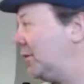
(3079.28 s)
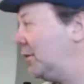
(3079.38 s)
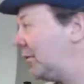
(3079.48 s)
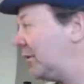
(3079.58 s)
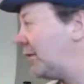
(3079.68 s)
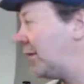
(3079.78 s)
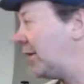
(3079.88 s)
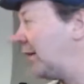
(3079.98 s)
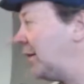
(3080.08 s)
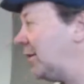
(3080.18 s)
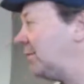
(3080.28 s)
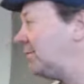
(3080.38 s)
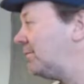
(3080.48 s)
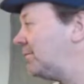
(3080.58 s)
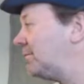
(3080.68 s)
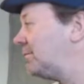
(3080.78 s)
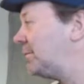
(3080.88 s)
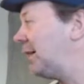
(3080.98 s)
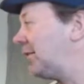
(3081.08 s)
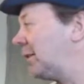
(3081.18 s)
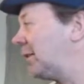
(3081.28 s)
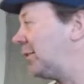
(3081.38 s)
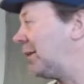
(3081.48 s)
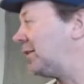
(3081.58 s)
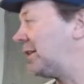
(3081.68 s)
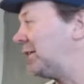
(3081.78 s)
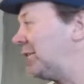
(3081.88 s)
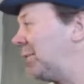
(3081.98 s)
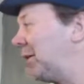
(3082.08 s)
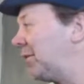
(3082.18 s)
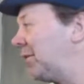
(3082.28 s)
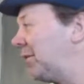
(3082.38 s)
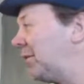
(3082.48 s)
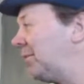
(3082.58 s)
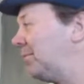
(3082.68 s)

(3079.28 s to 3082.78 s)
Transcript: See if it's any good. I haven't really watched TV much, so